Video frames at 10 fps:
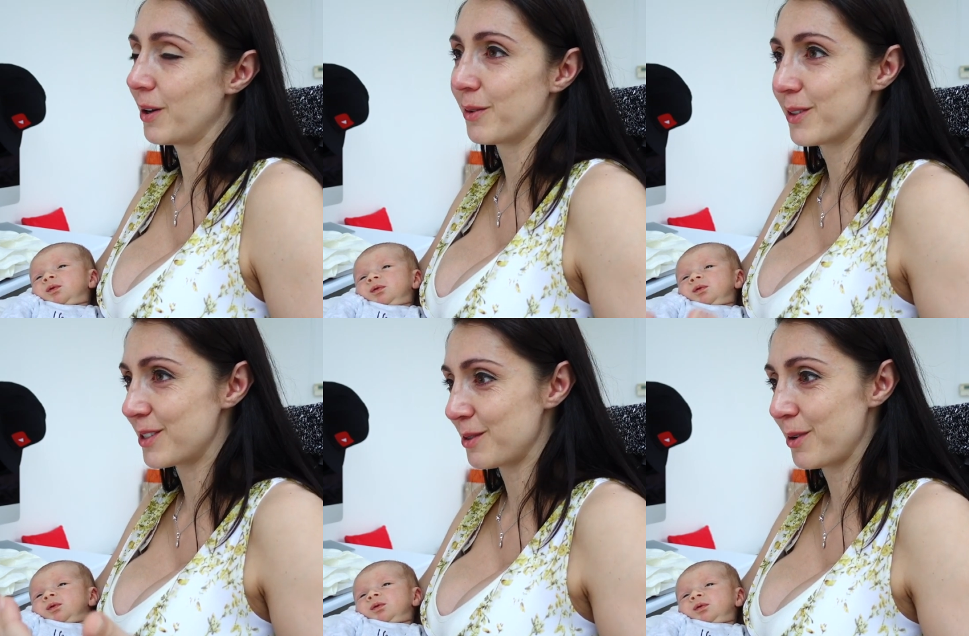
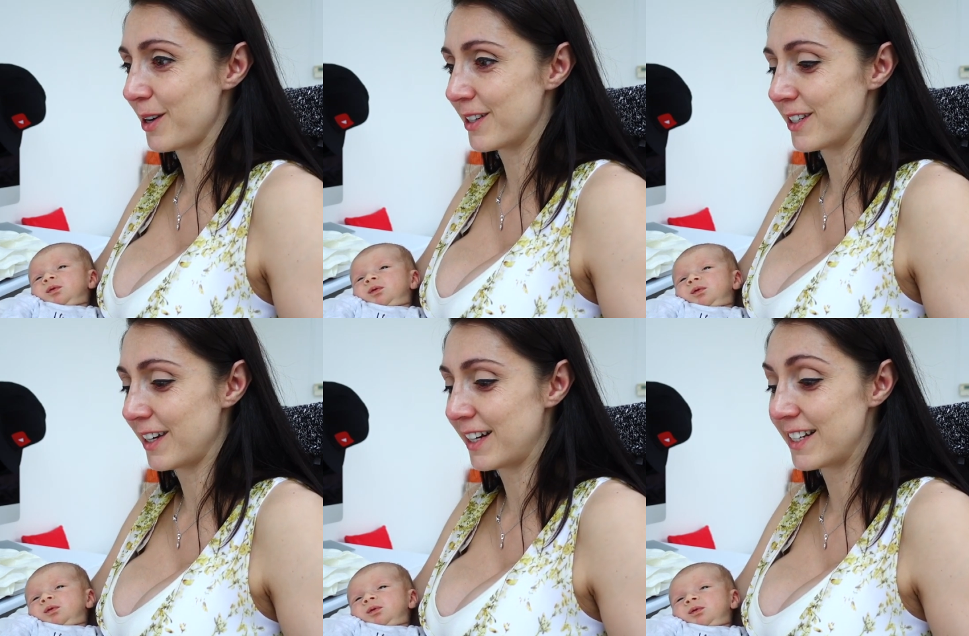Speaker 1: what's the word?
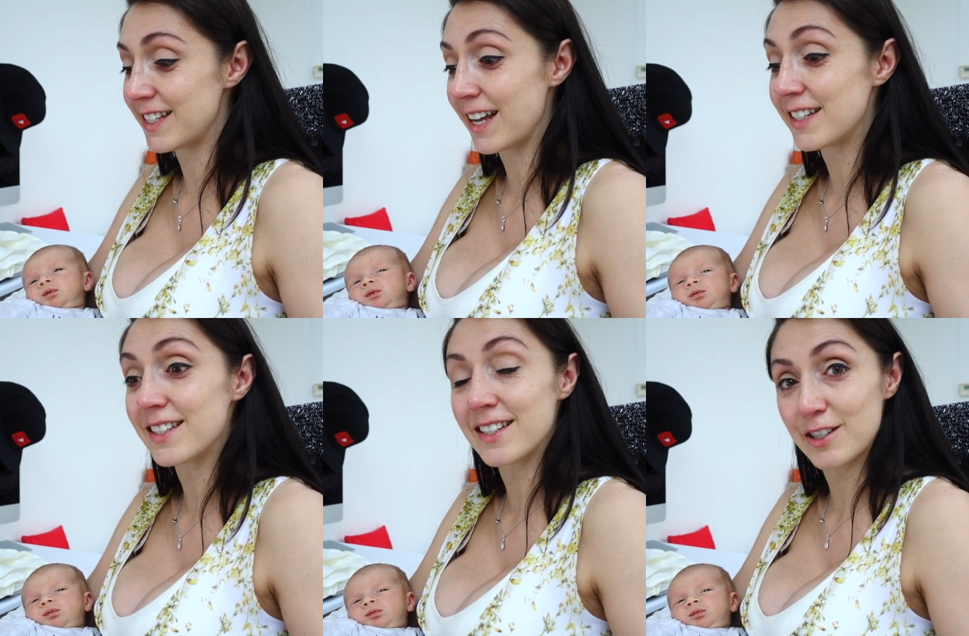An
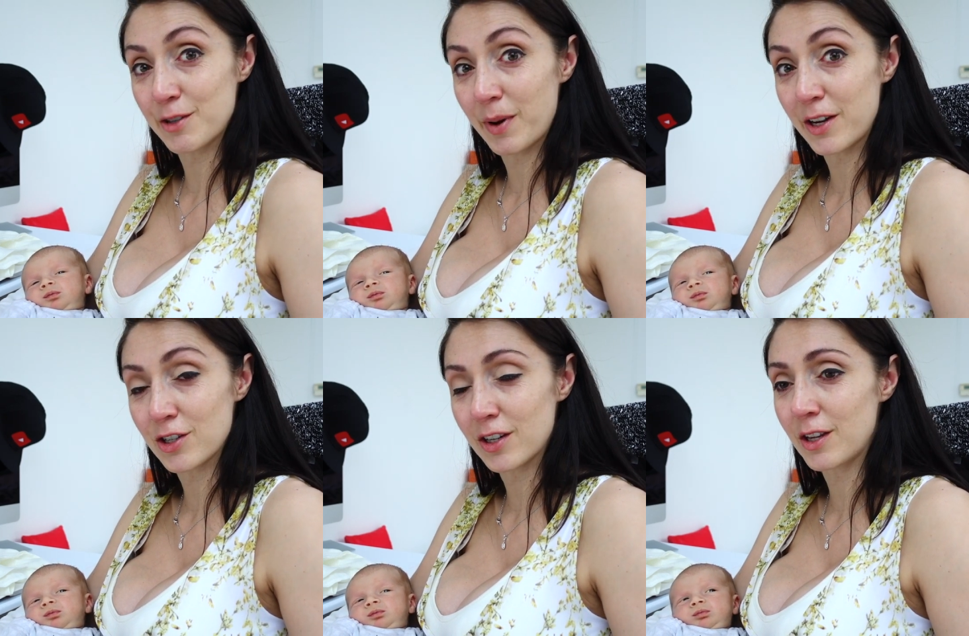intense
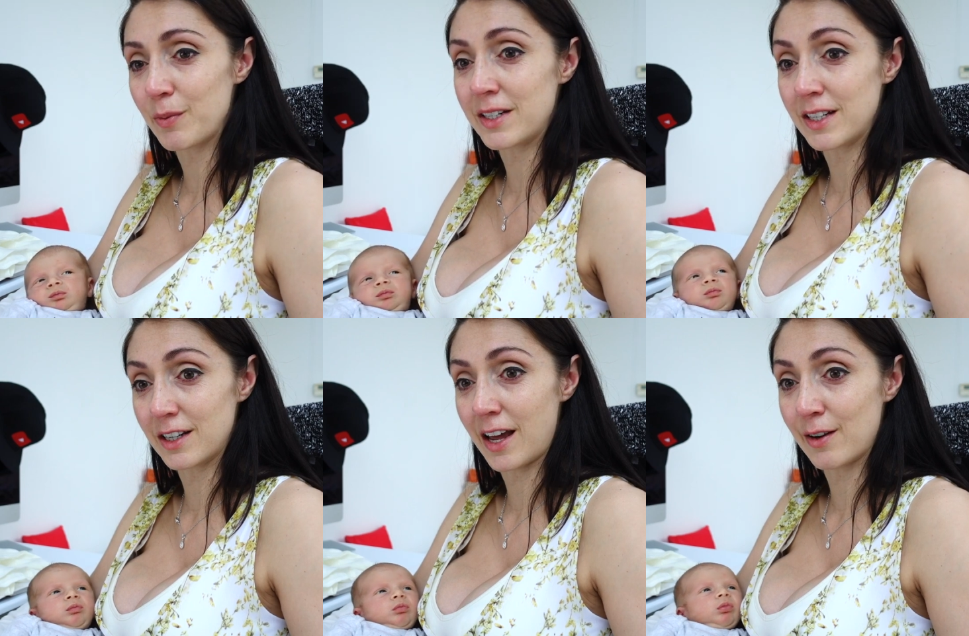situation that we
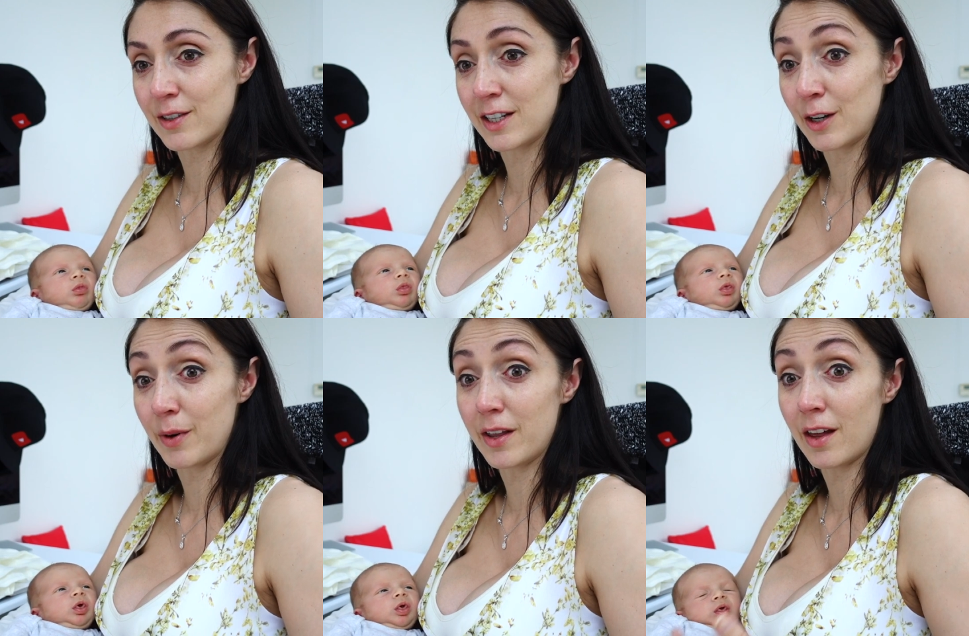didn't know how to
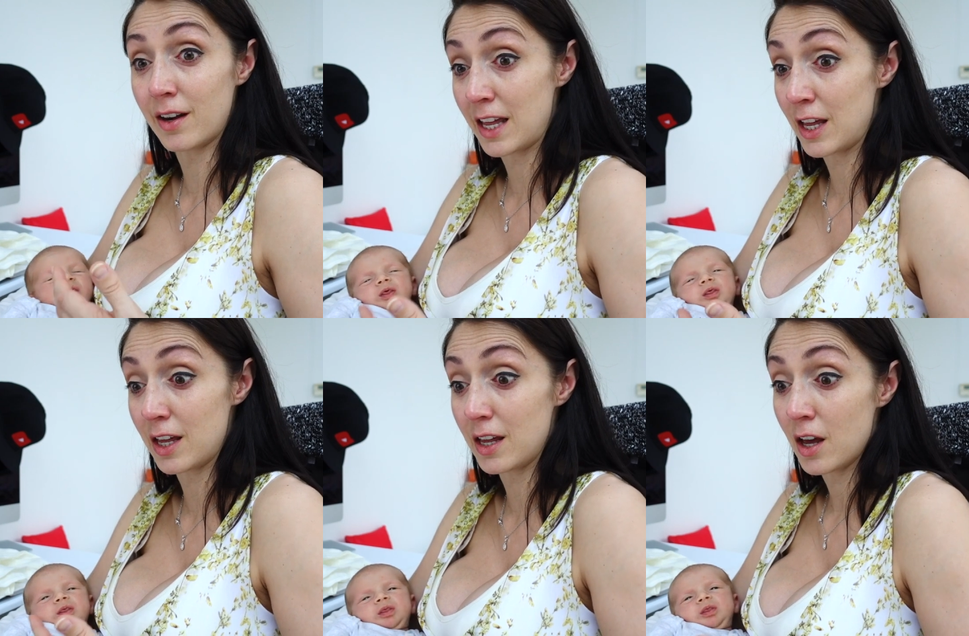deal with, and
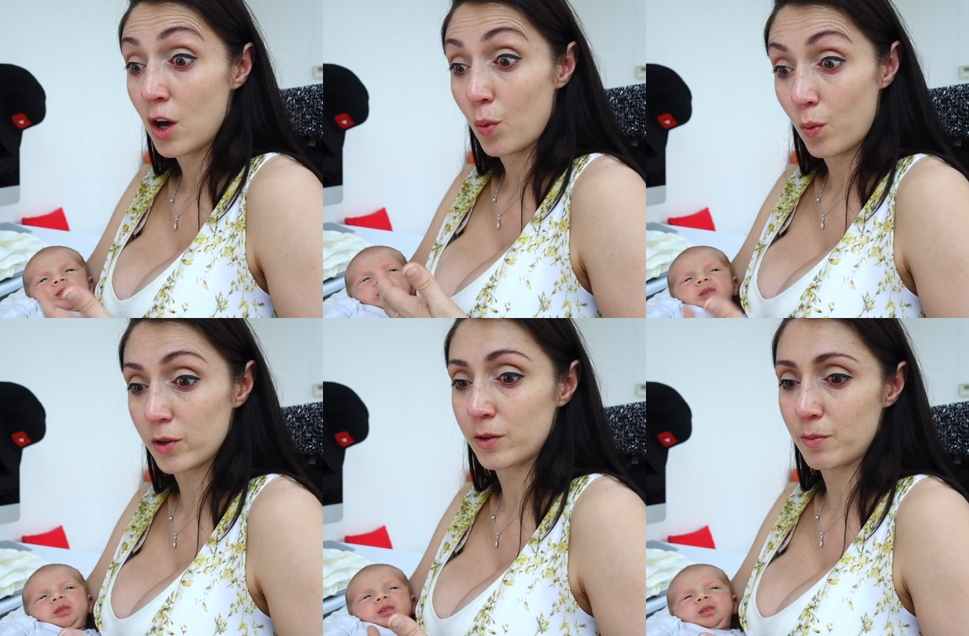he
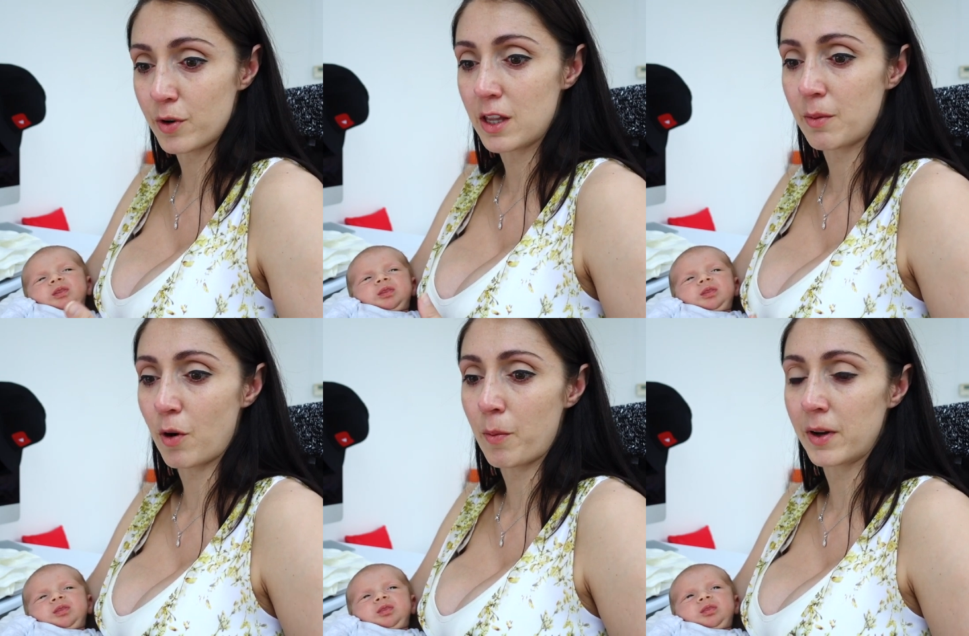wasn't
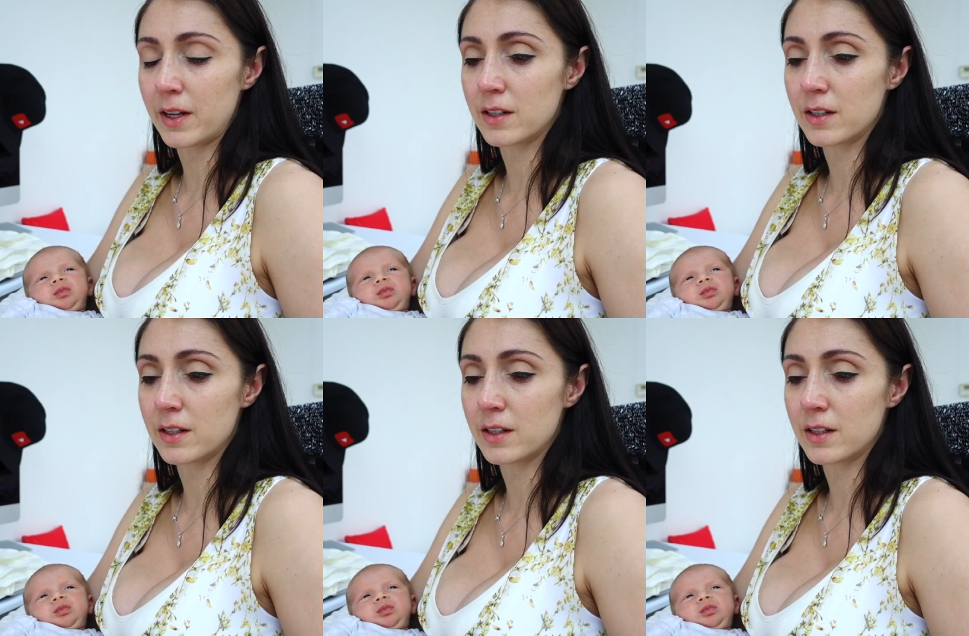breathing properly.